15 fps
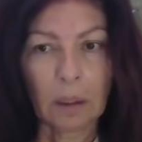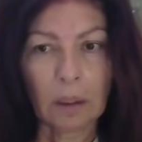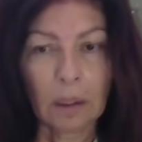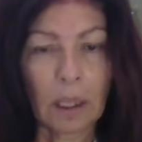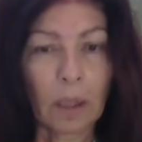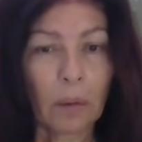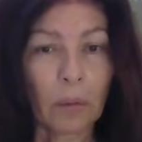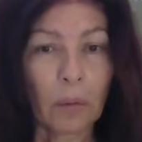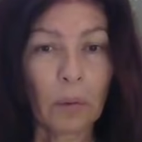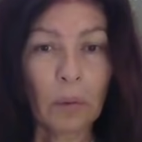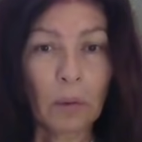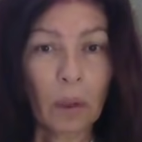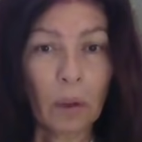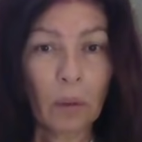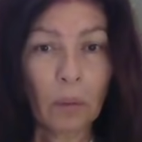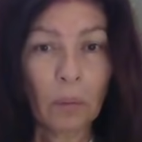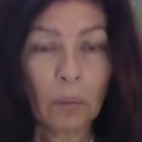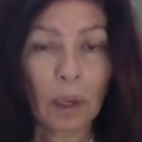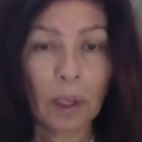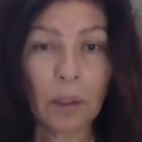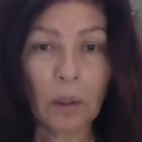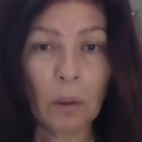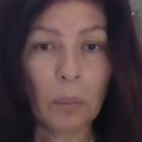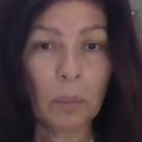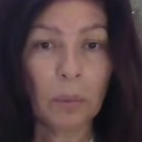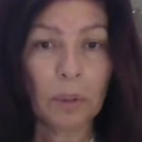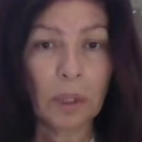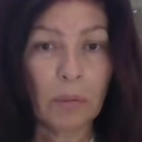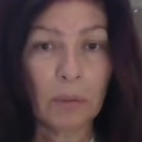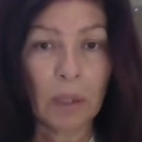Now, I don't
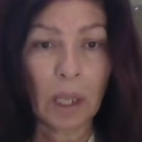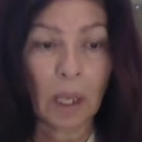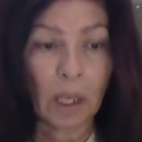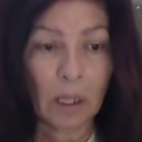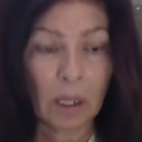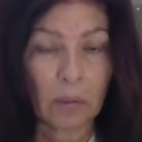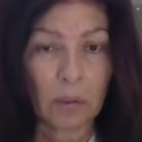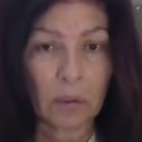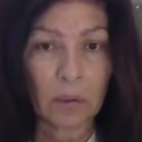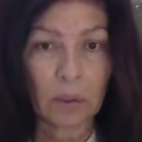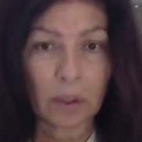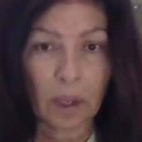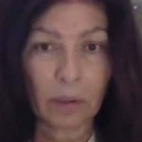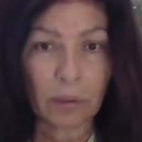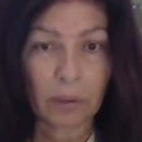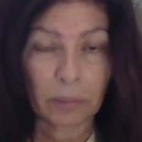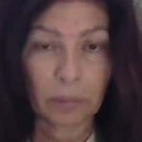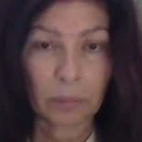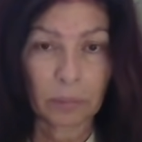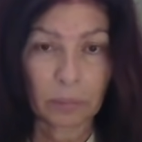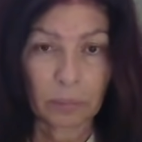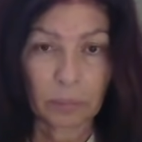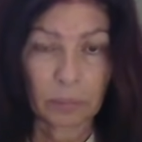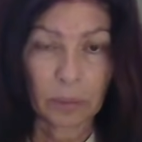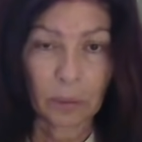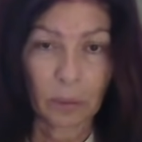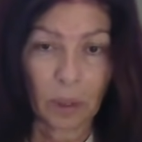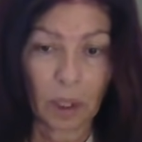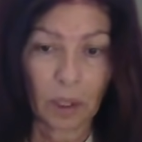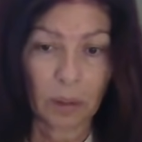believe in any of this stuff,
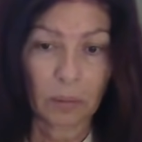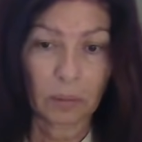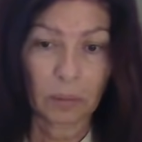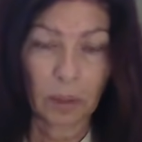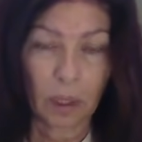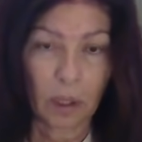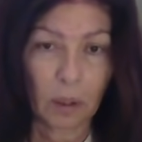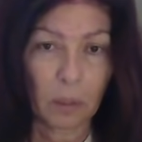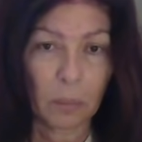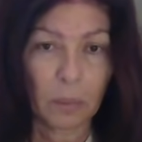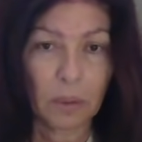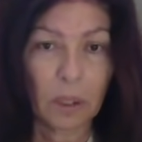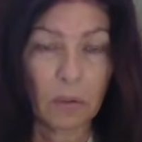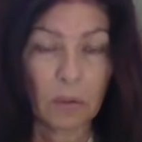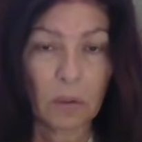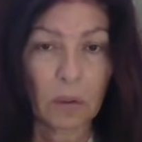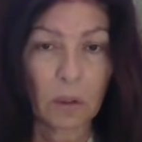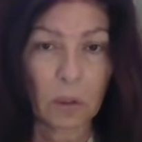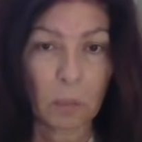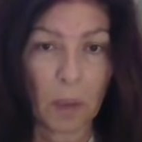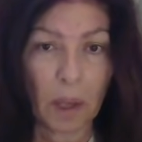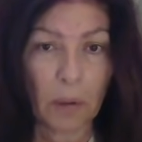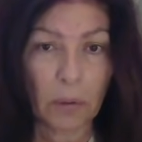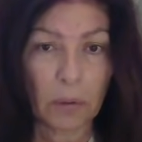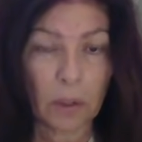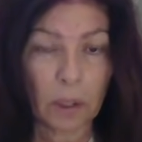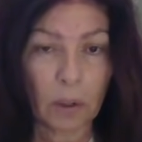okay? I don't believe in spells.